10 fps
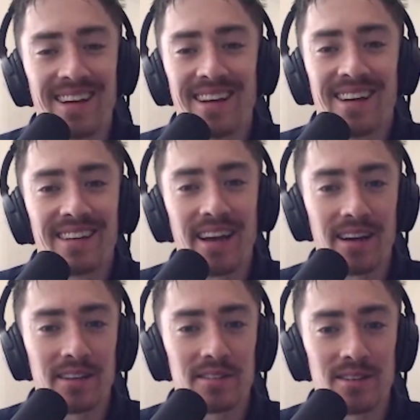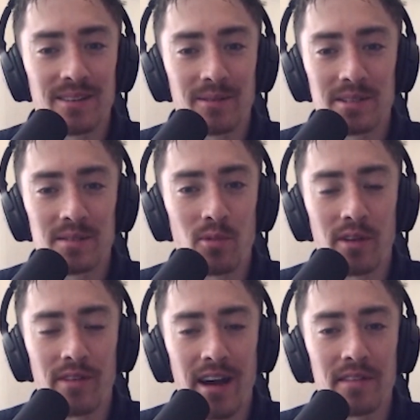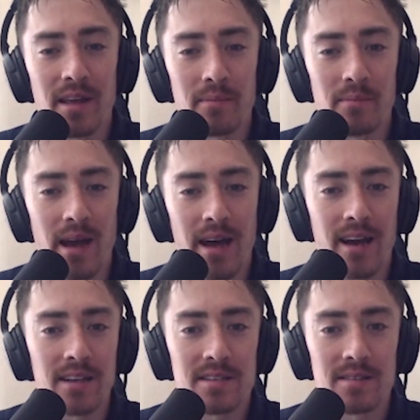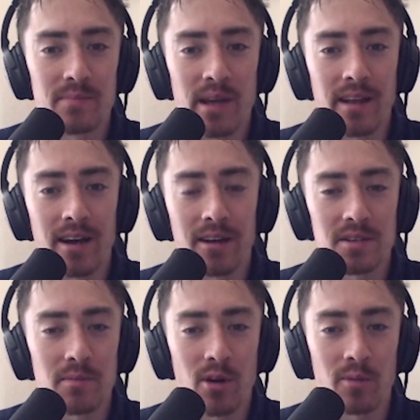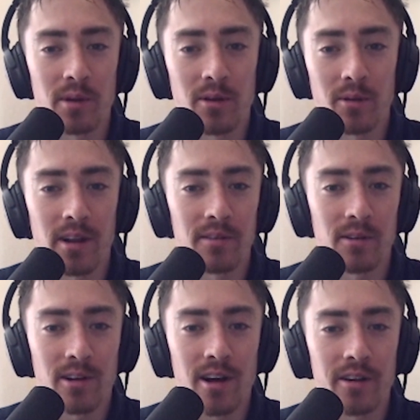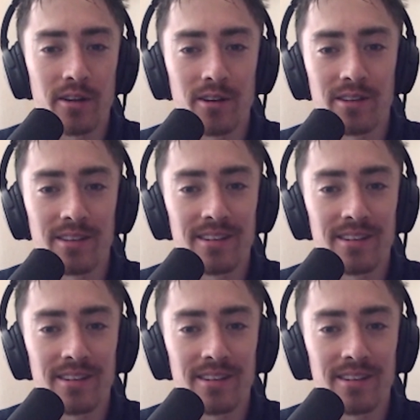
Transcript: Yeah, it's what's the point of having that badass penthouse apartment or whatever, or condo? And